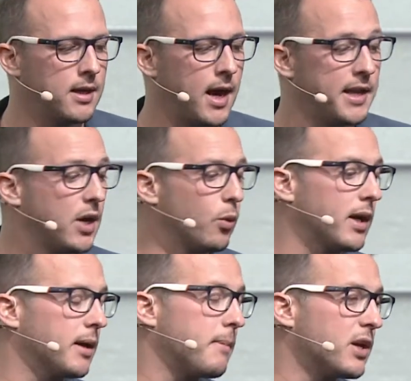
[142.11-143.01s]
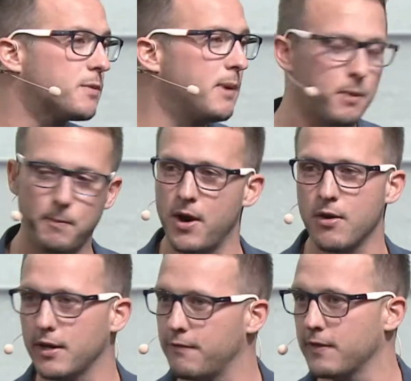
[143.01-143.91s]
And yet we're meant to be
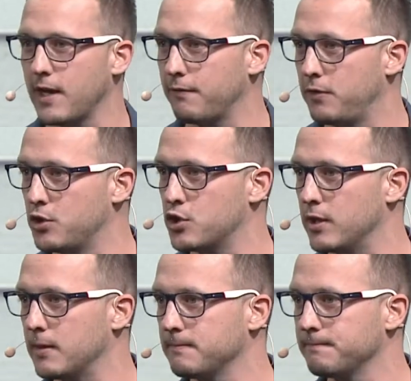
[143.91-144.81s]
preparing for that future.